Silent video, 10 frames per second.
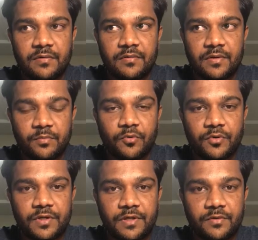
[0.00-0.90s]

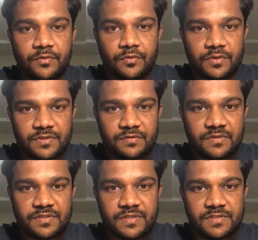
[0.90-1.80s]
reporting to the civil
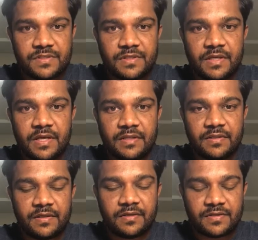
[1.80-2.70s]
surgeon and
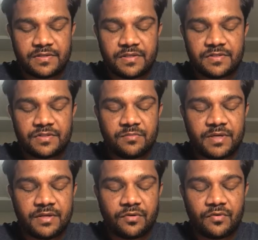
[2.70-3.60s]
the residential
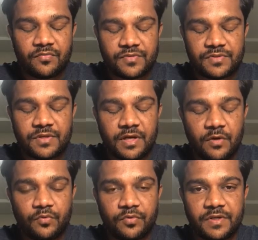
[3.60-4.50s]
medical officer
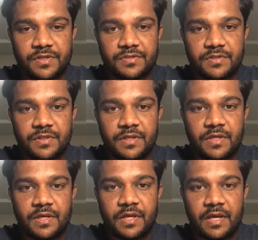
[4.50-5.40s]
outreach,
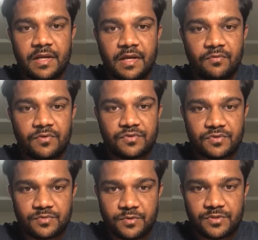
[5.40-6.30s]
and I was
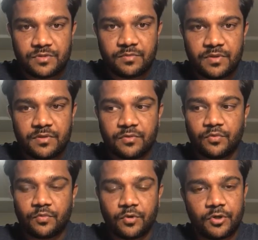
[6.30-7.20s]
responsible
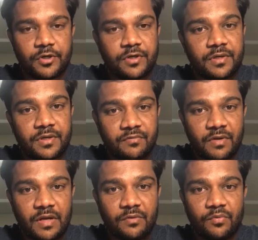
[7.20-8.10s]
to monitor,
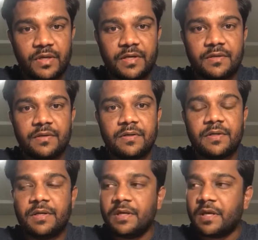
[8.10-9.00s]
evaluate,
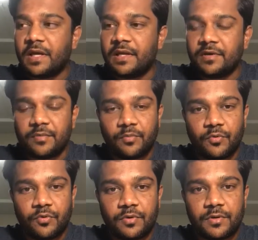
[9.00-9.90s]
and
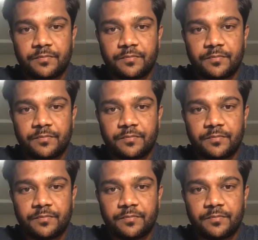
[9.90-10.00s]
report